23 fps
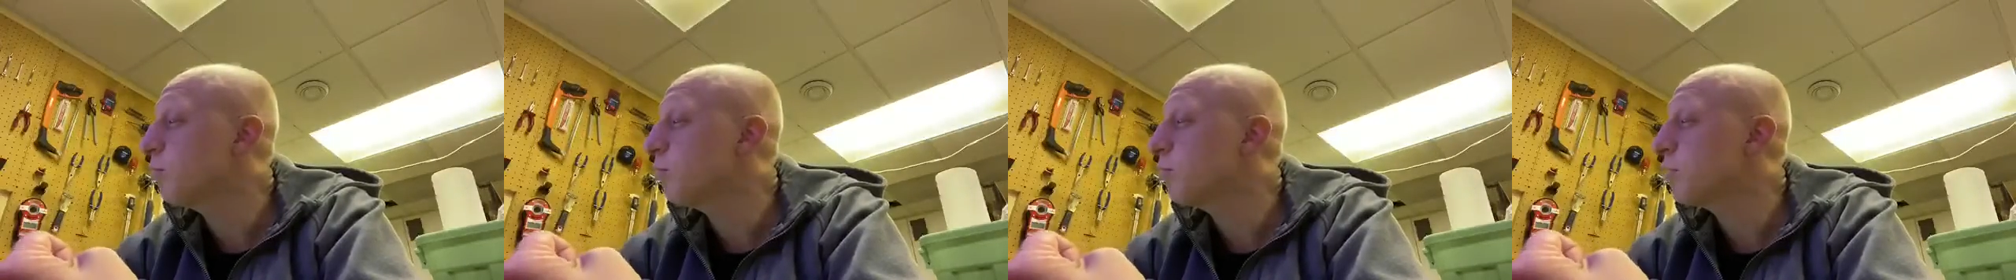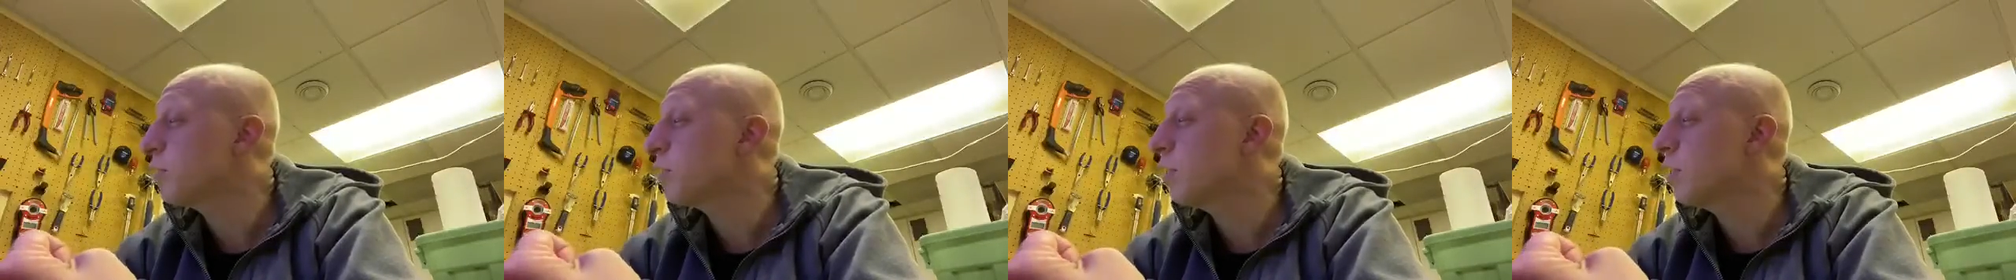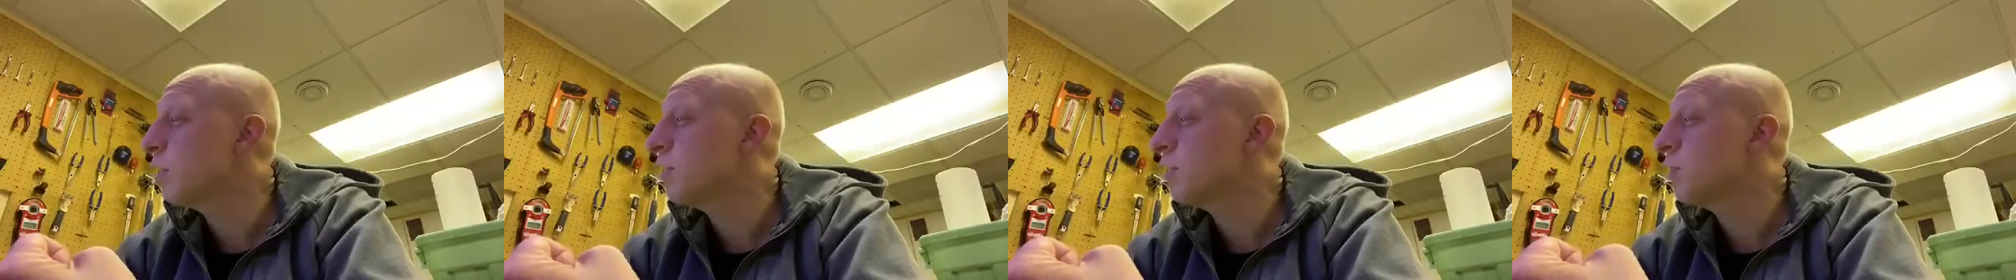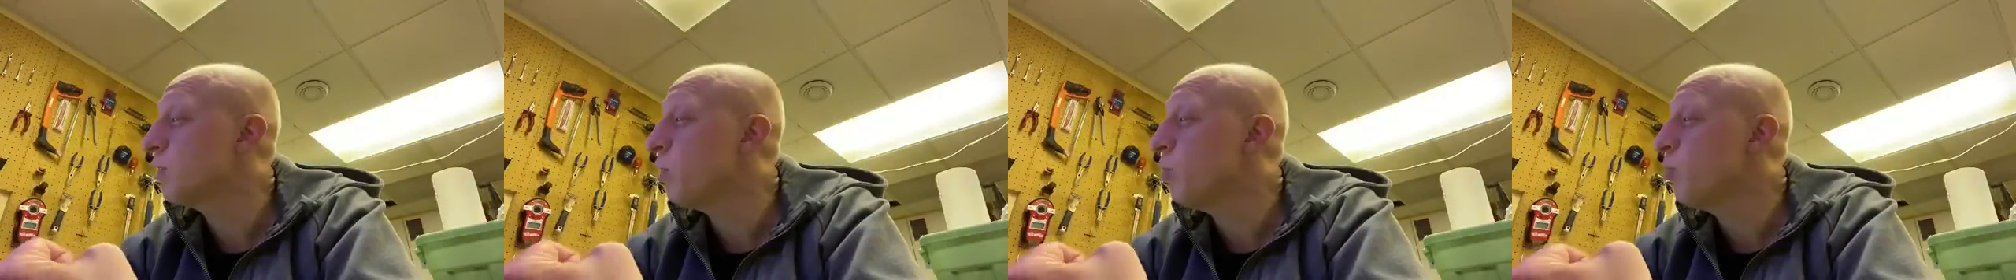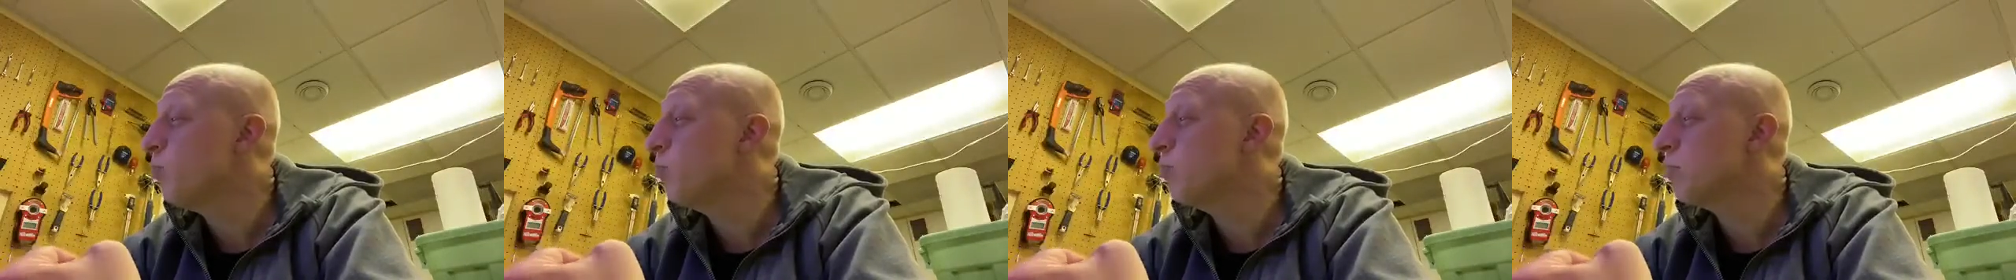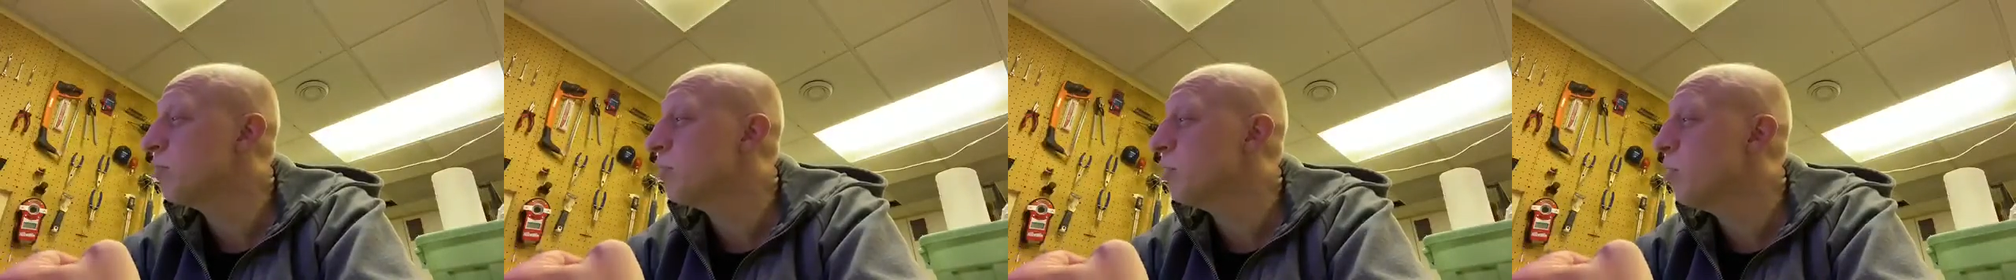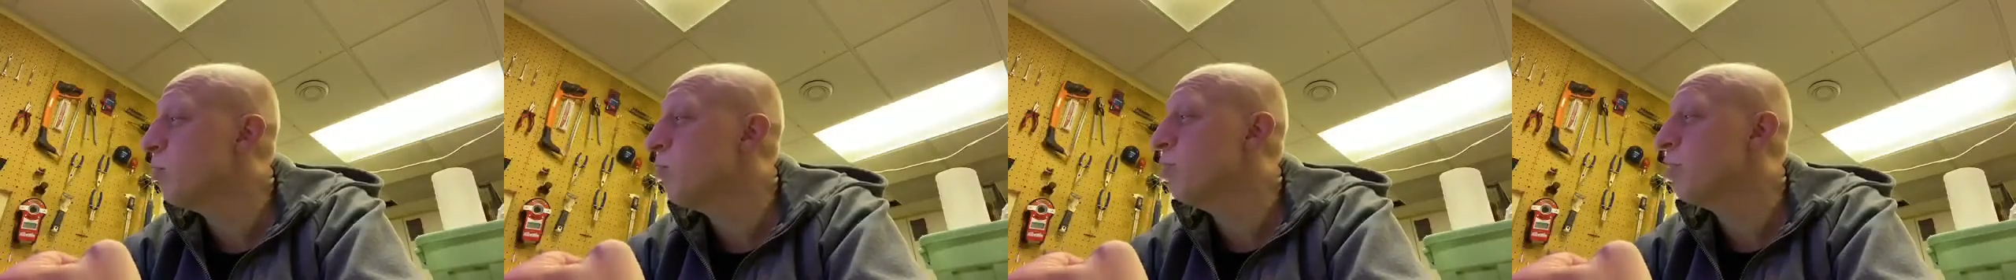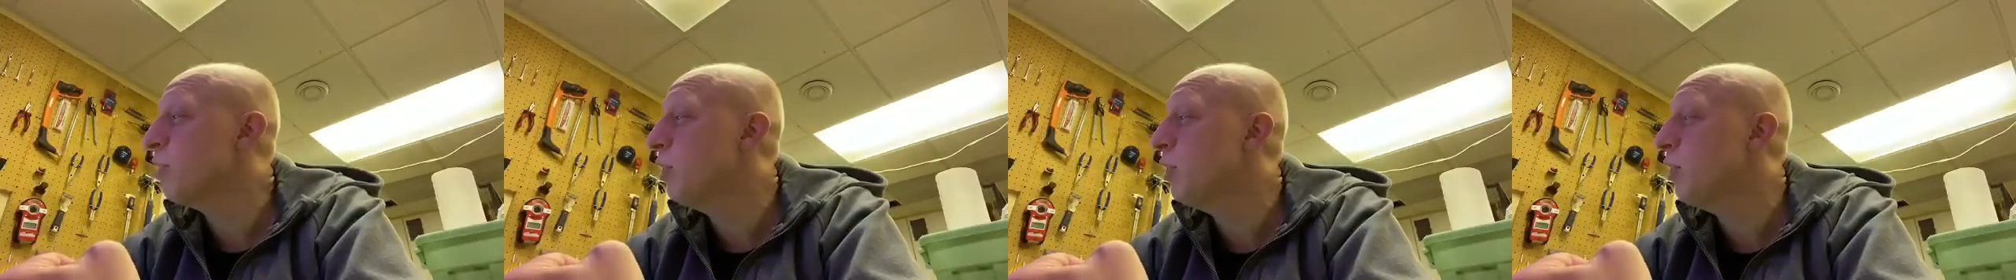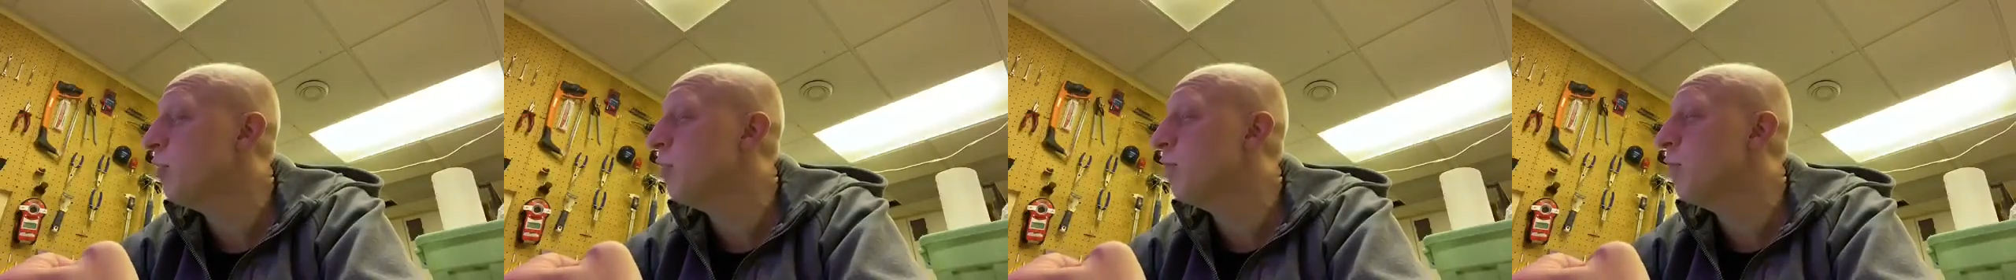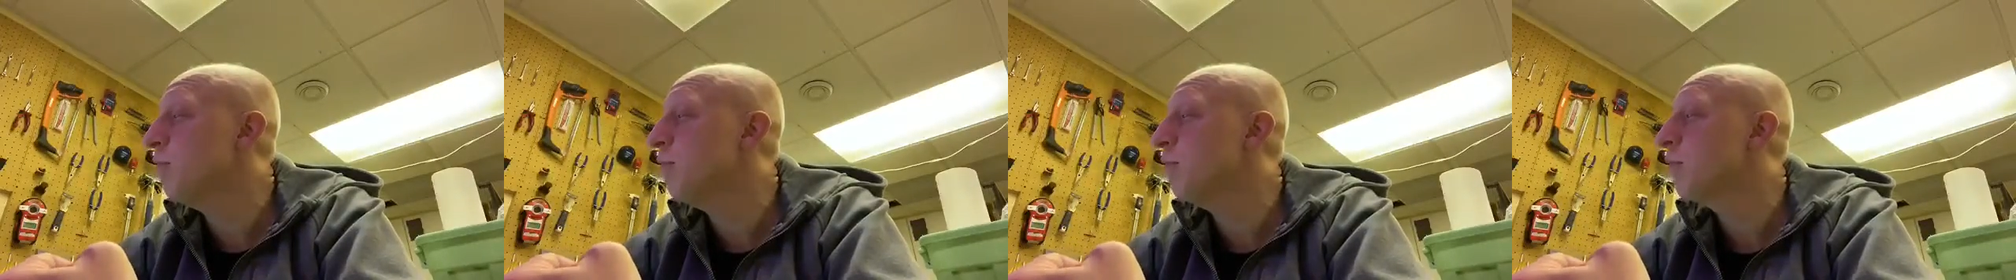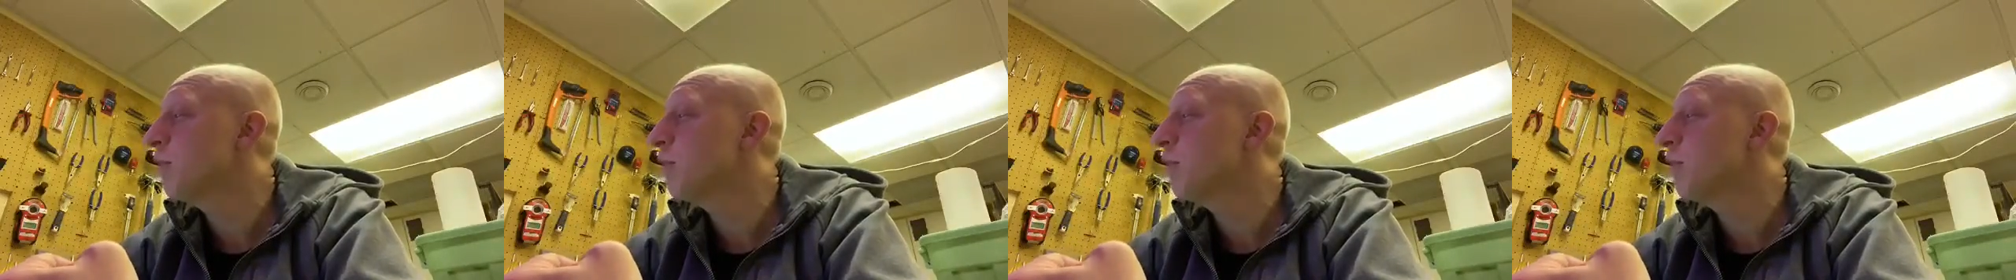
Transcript: saying, don't kill